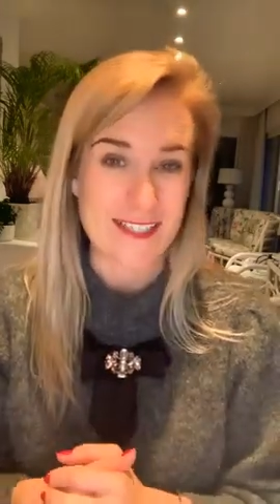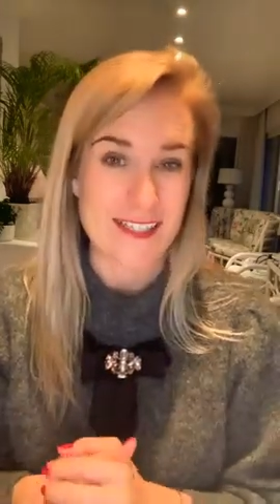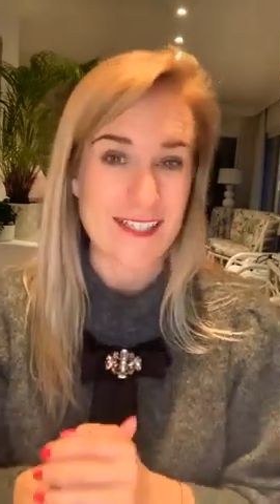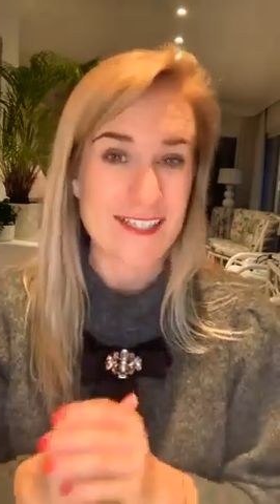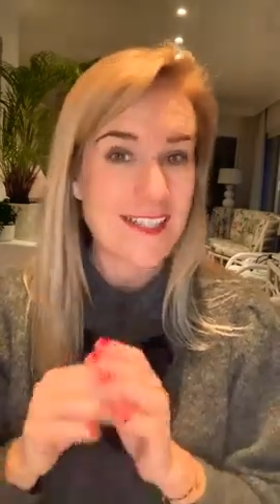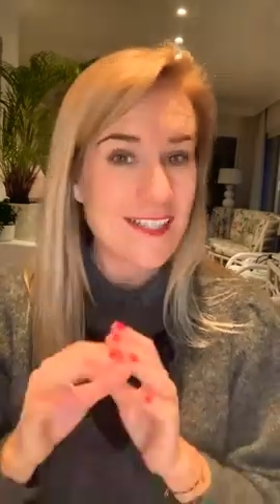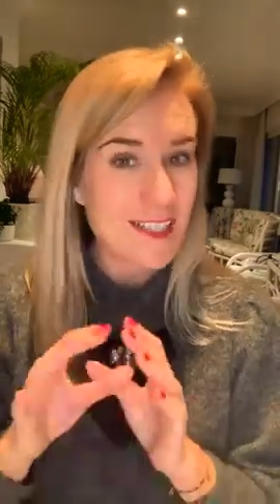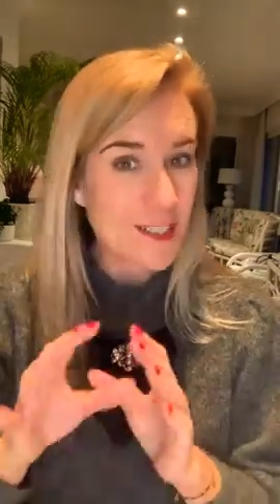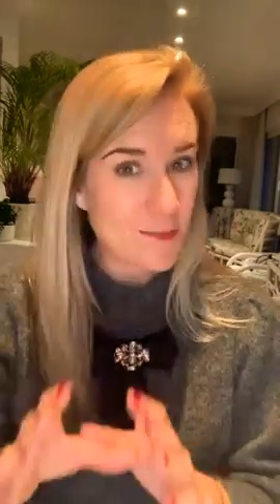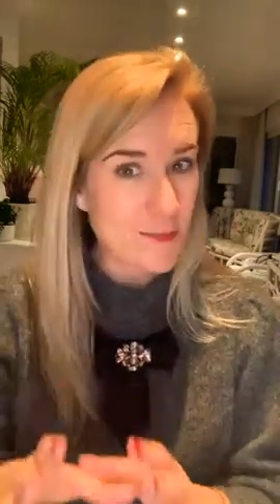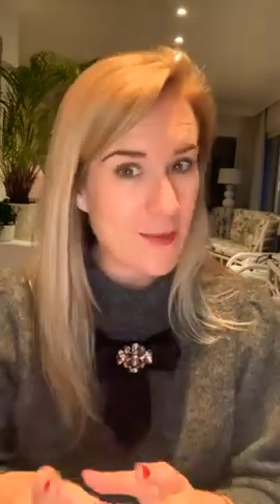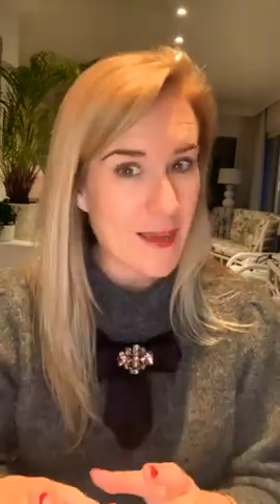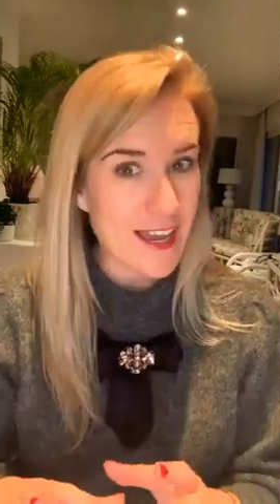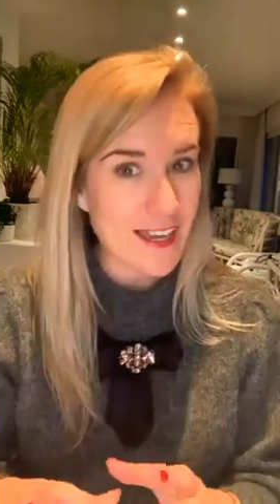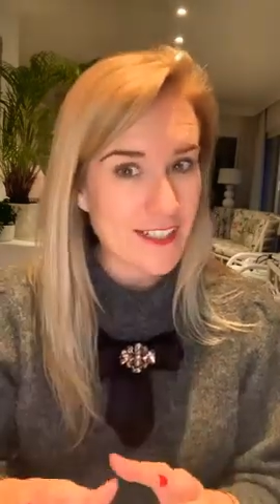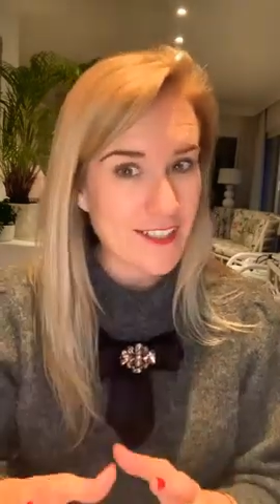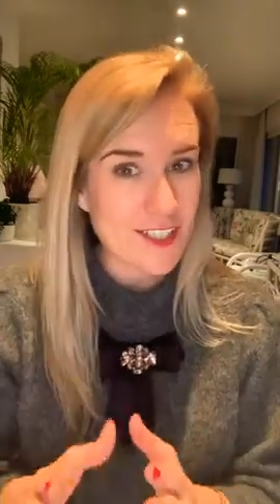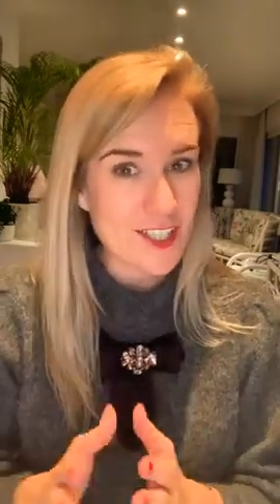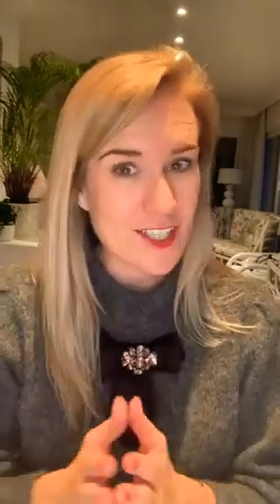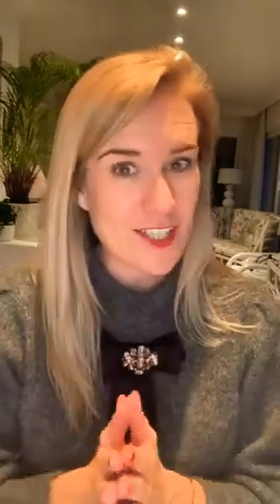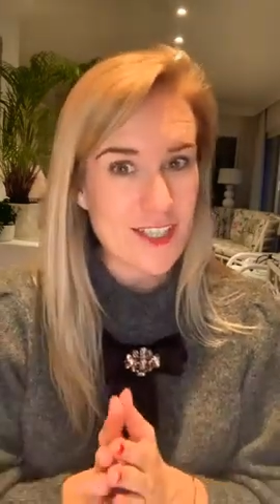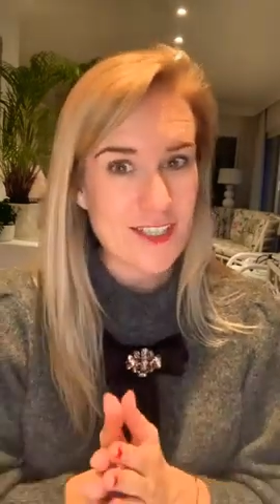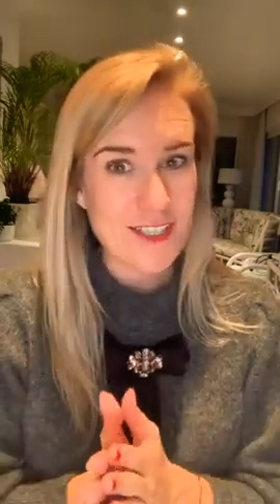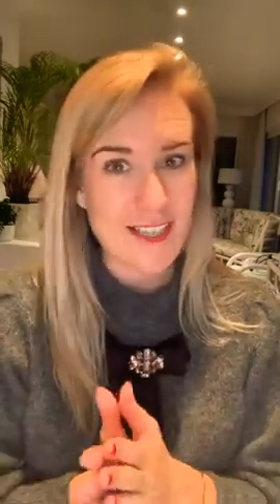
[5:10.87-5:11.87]
It's in
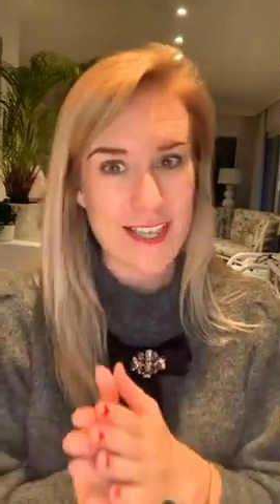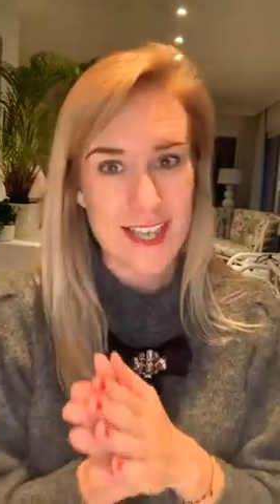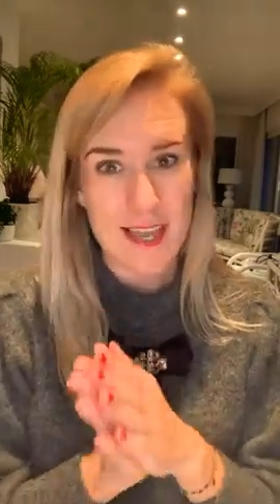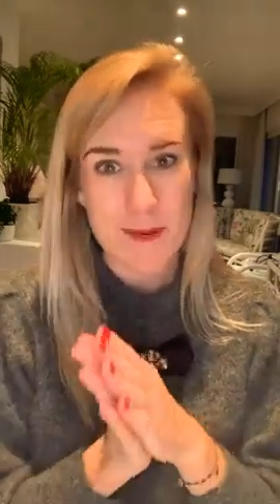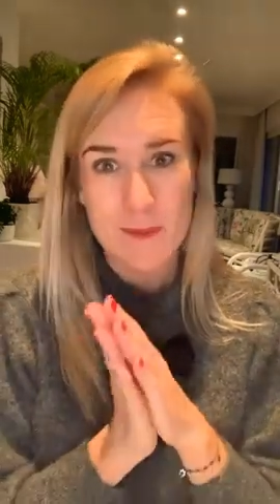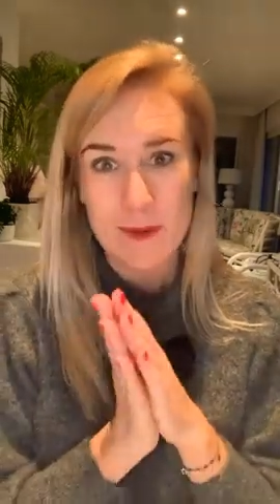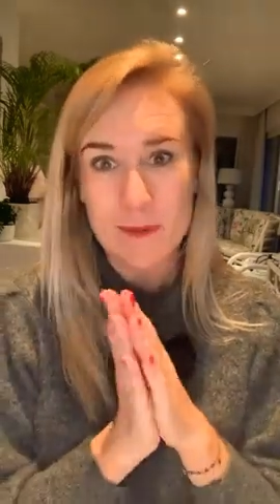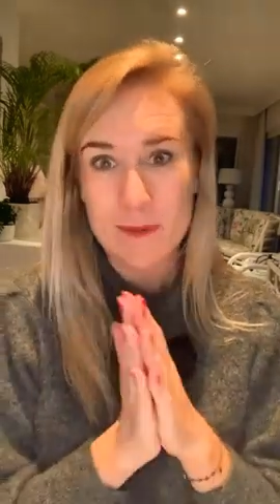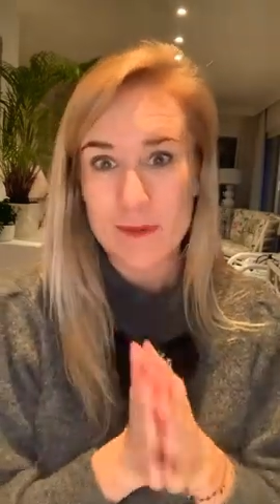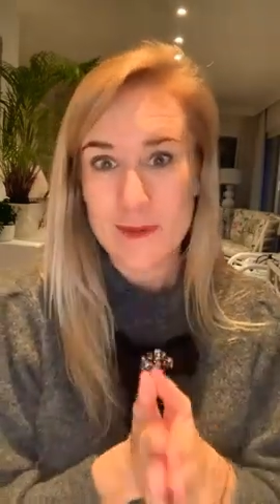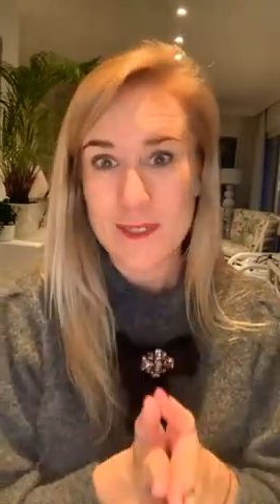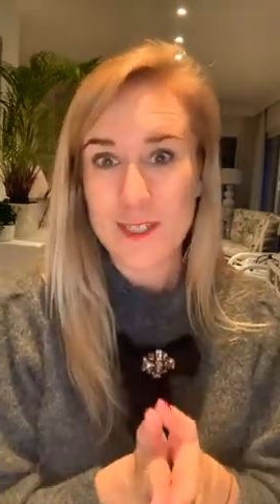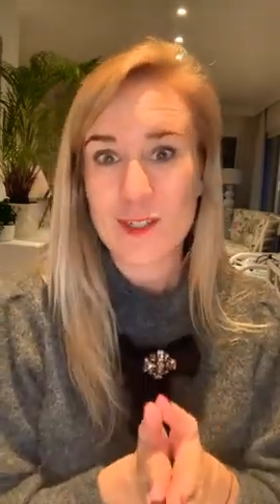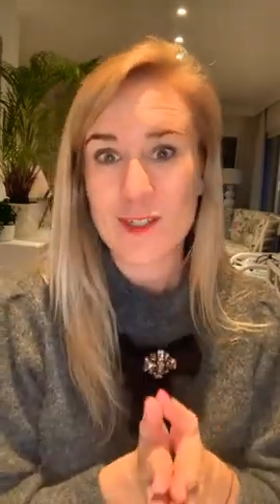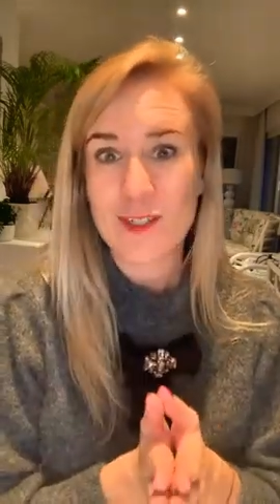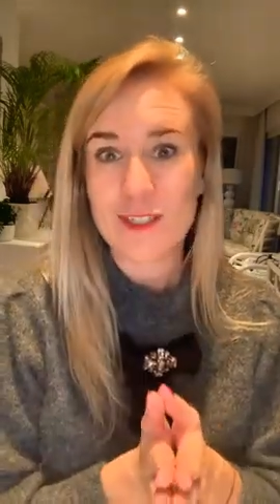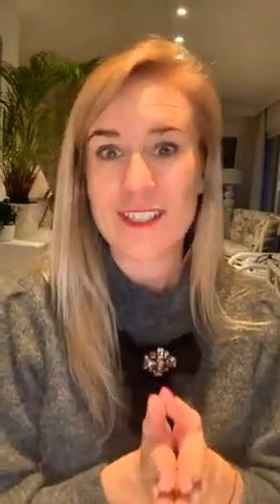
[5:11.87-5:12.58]
Spanish, se llama Vivir con